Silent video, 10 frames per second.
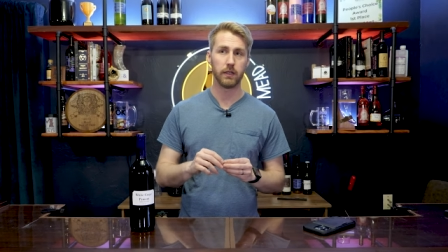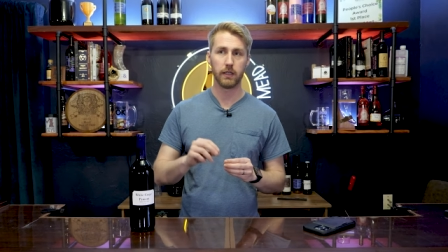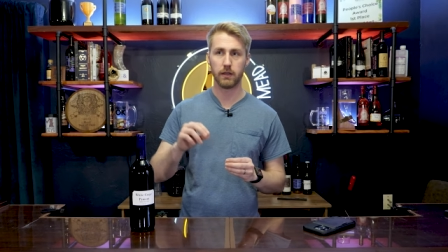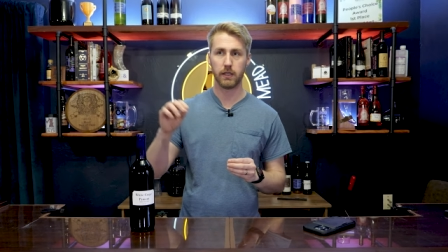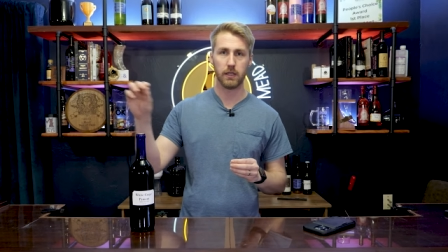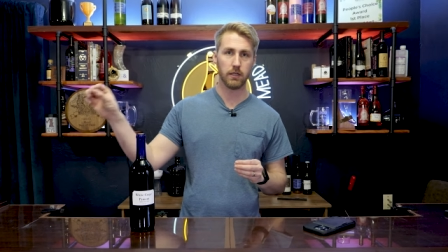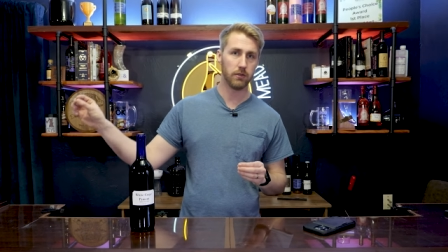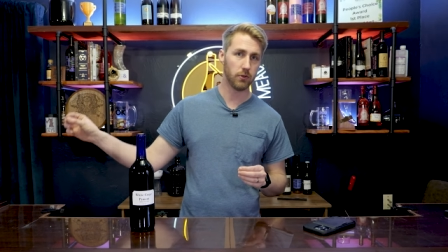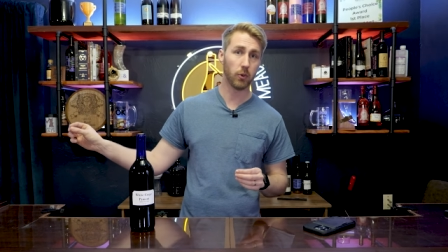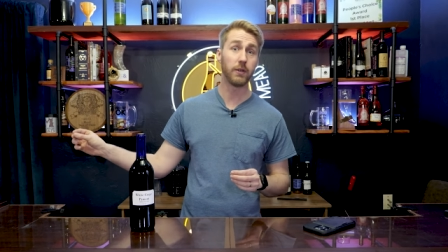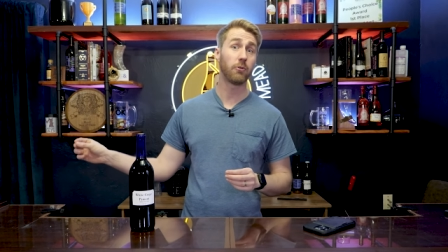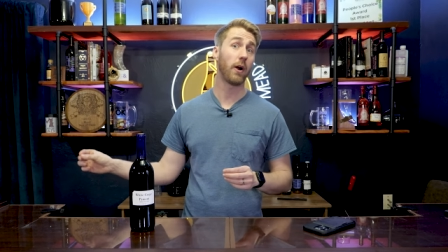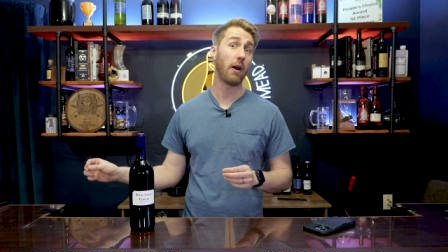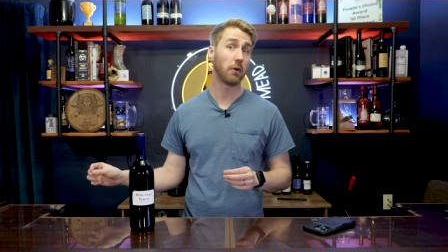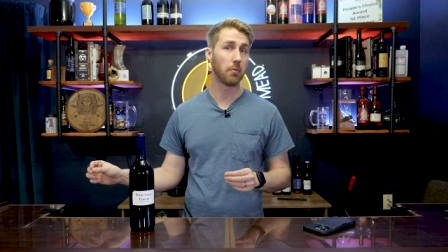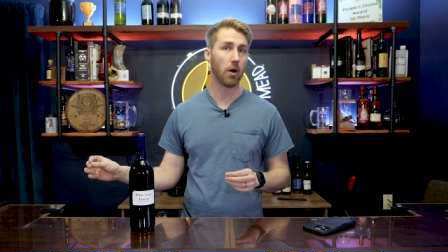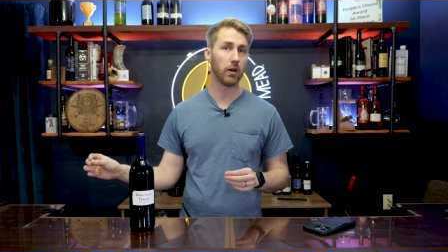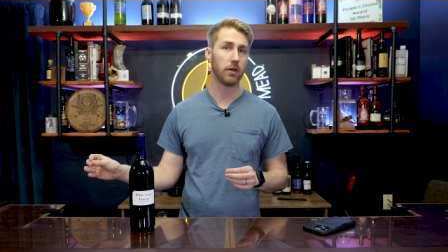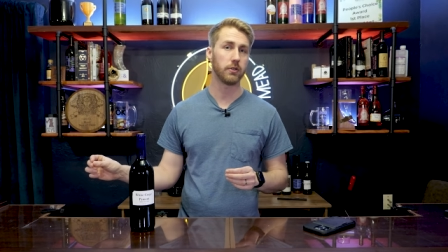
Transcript: at the 24-hour mark,